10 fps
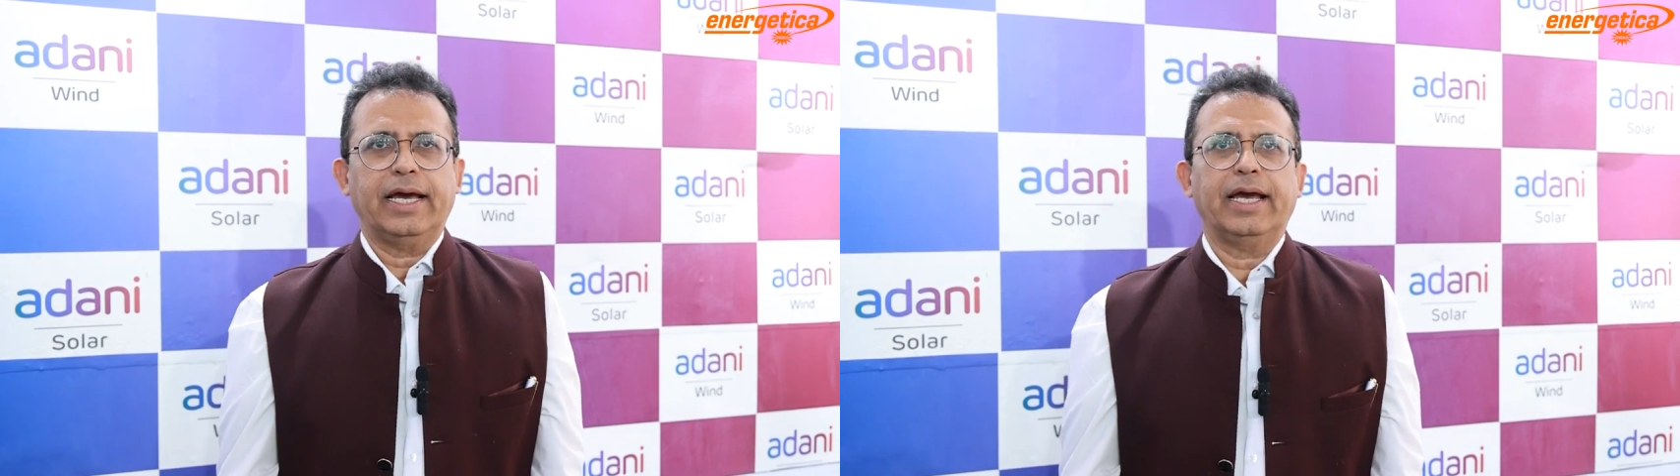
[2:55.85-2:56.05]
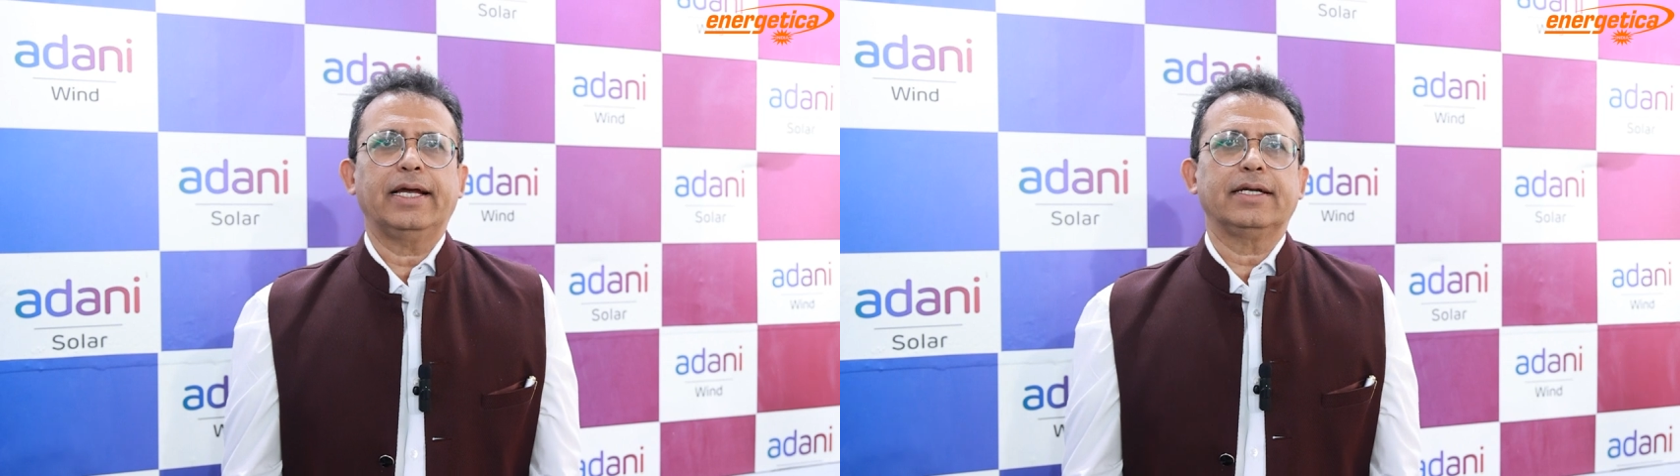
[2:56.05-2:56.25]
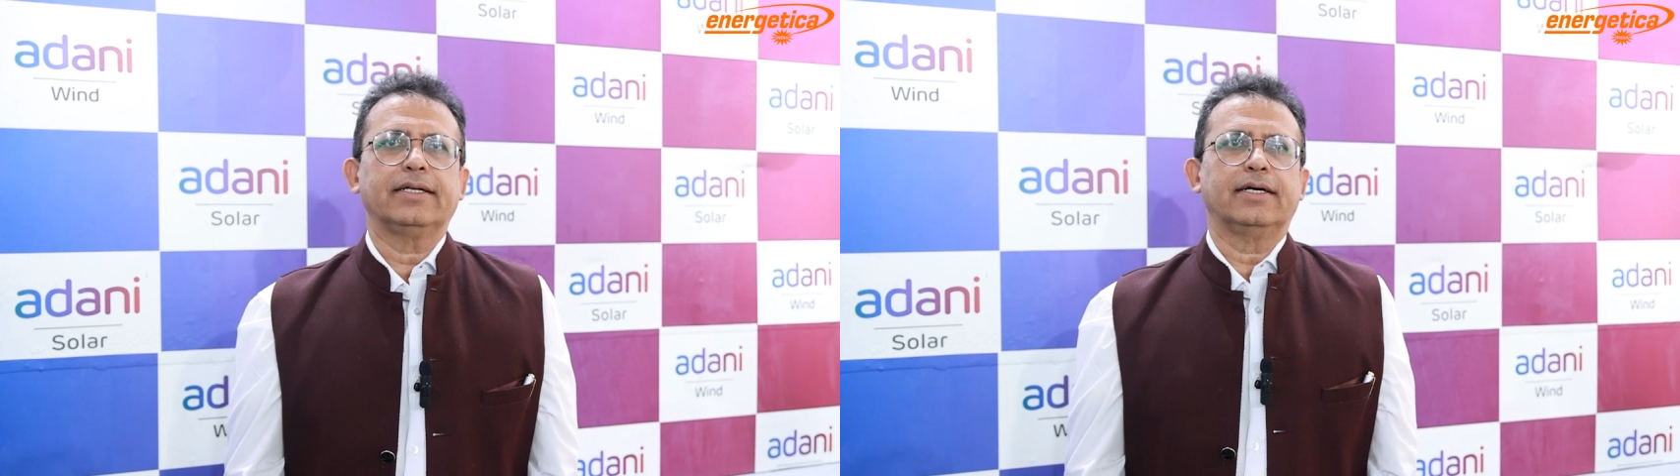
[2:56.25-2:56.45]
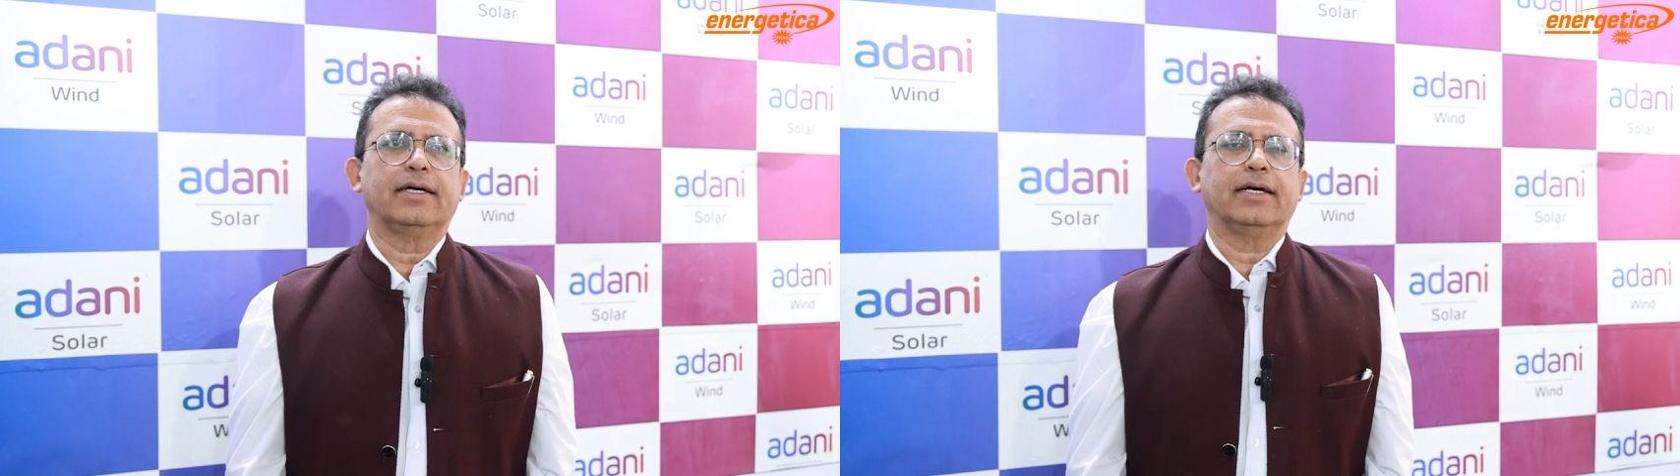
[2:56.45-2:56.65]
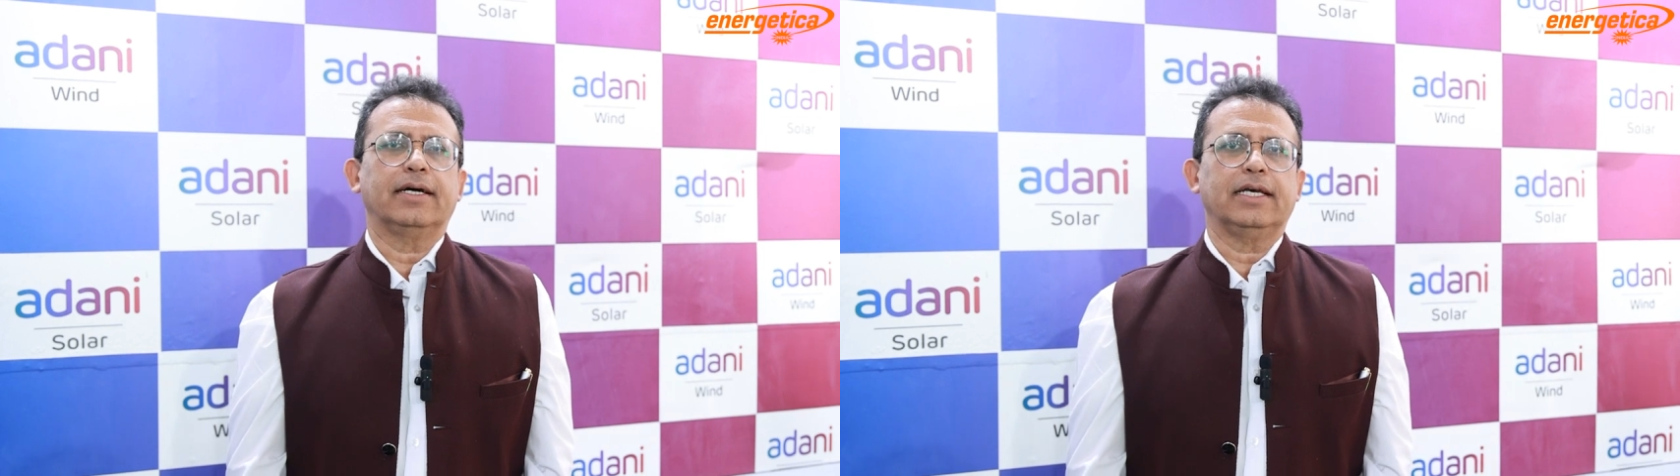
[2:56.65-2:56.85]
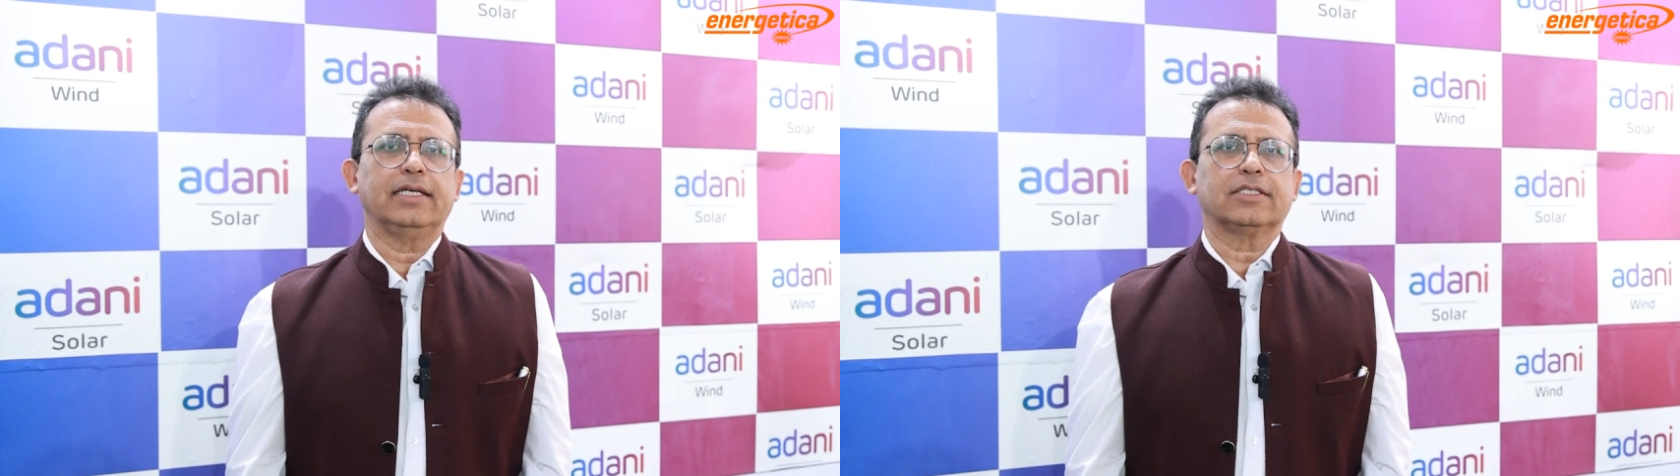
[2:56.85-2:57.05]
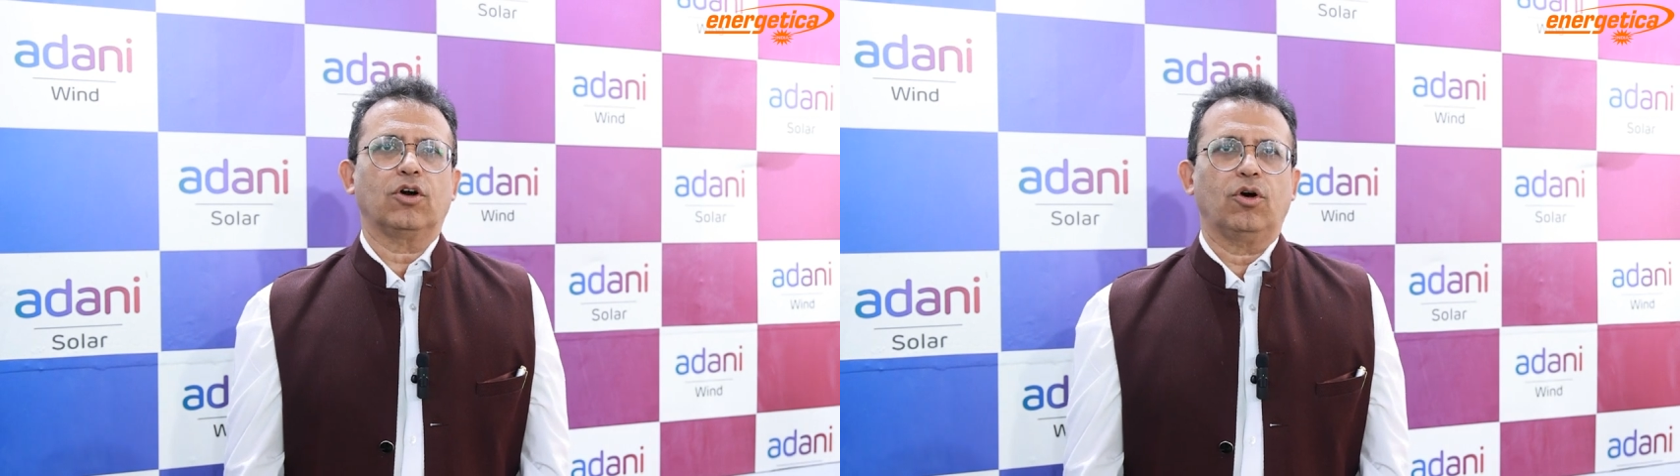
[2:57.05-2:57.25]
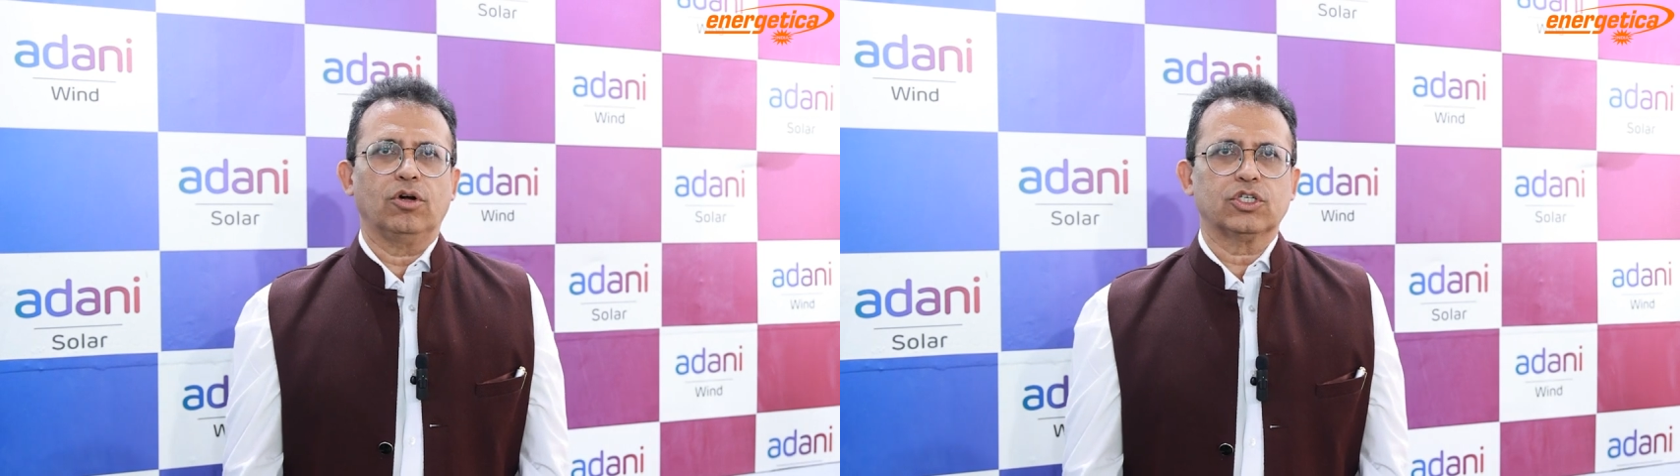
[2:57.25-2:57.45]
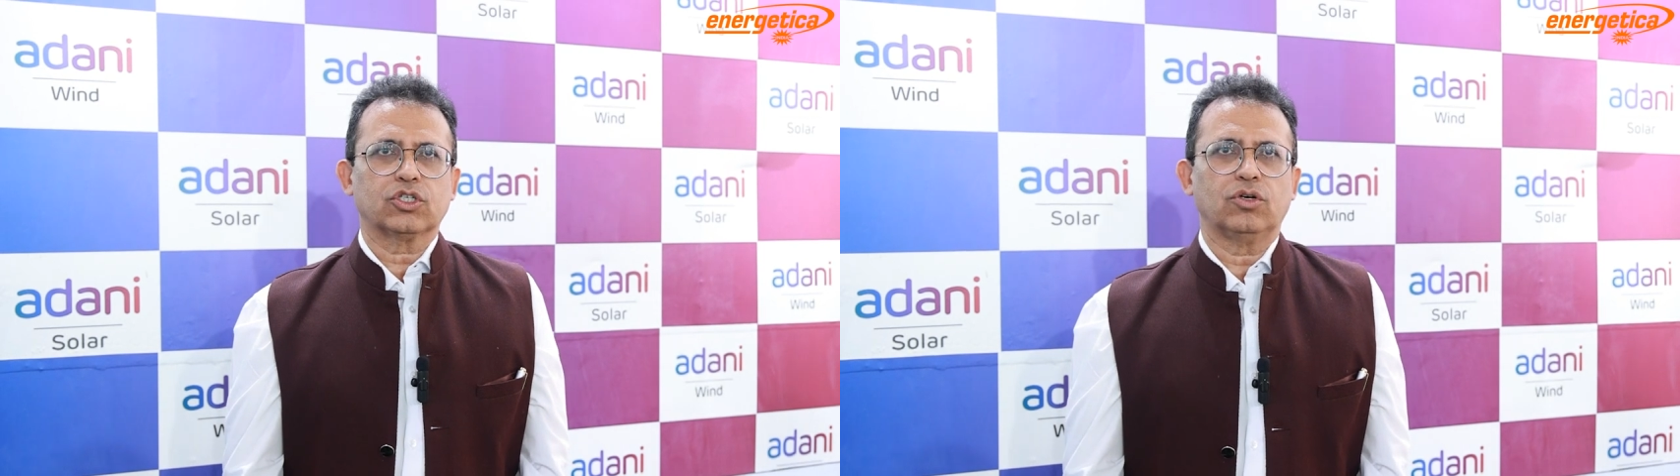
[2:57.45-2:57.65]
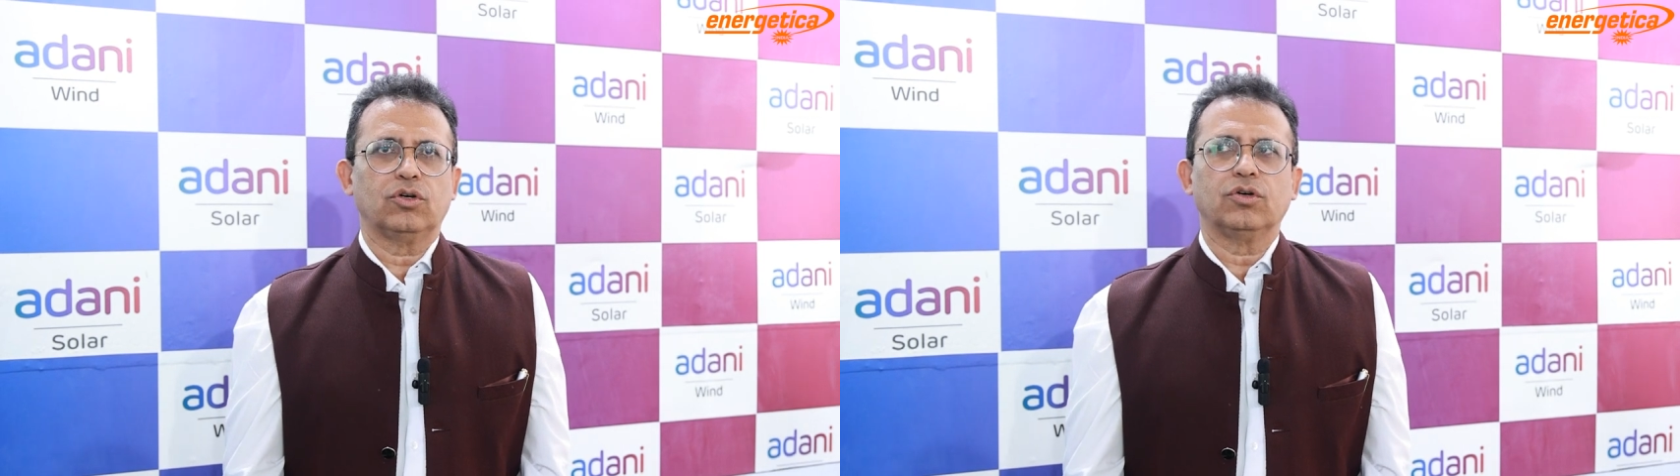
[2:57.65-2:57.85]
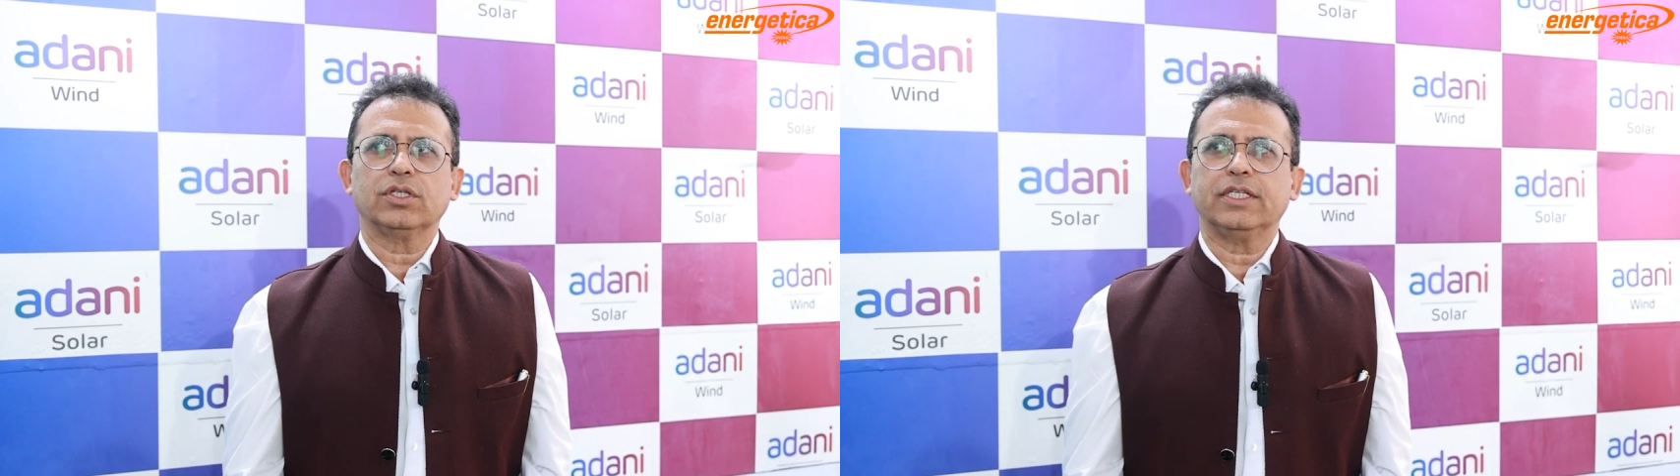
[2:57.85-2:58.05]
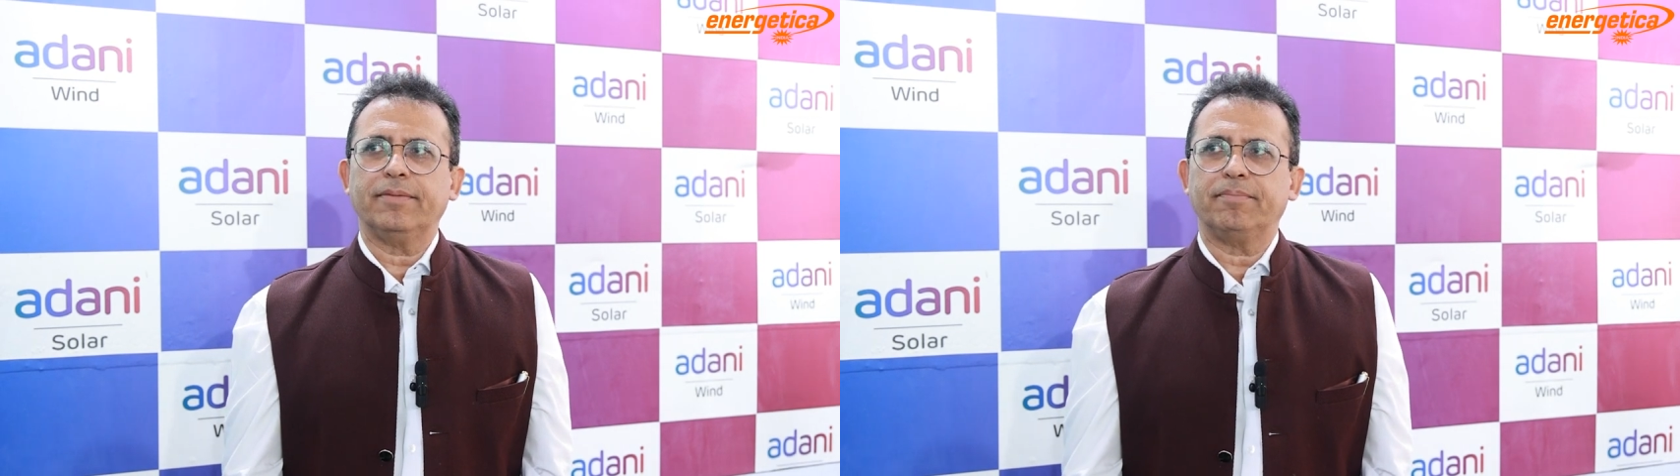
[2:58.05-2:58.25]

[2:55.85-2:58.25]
and is also